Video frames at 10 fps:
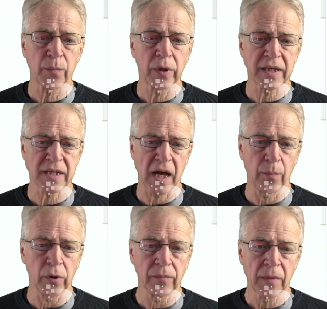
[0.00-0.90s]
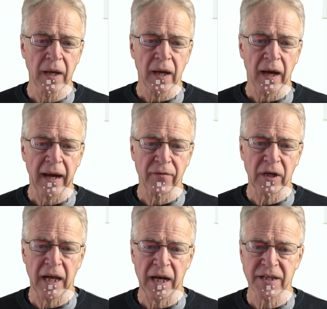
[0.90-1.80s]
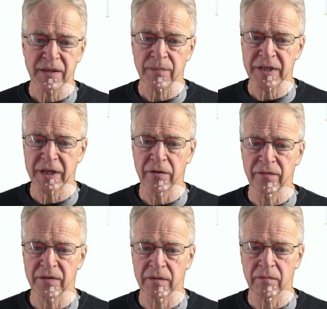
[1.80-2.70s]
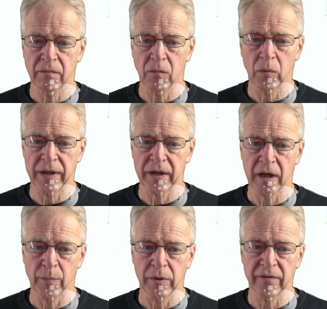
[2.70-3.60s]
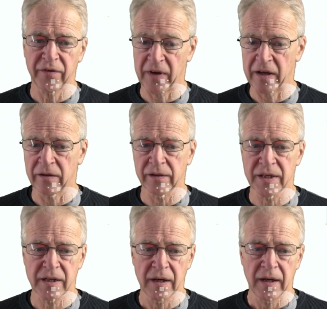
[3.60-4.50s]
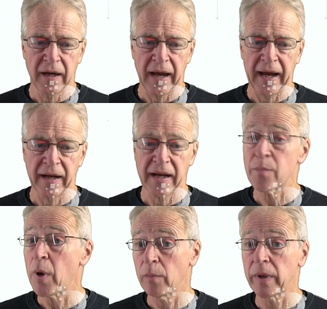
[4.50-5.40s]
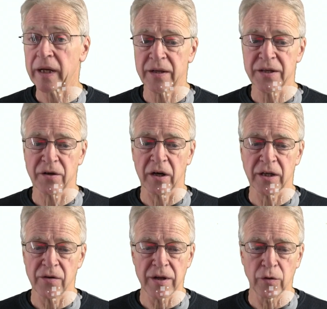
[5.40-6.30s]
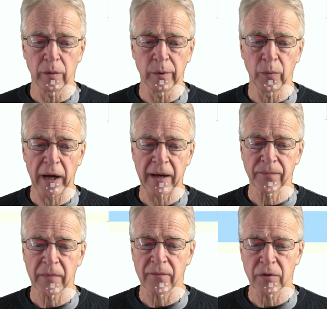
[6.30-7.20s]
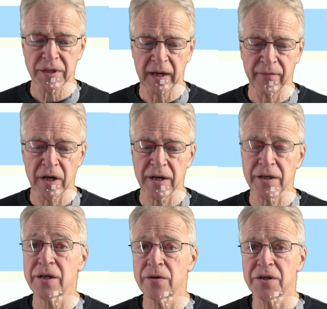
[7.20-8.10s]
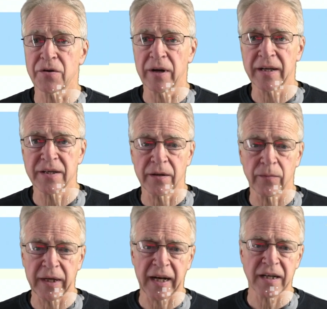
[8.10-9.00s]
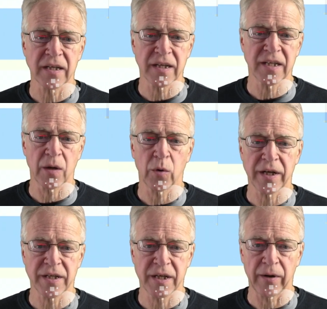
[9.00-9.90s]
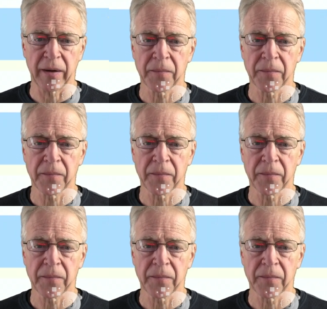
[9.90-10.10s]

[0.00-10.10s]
example. I have a class, student, with a couple of fields and a public constructor in the normal way. I've also given it a toString so that we can actually see what it's doing.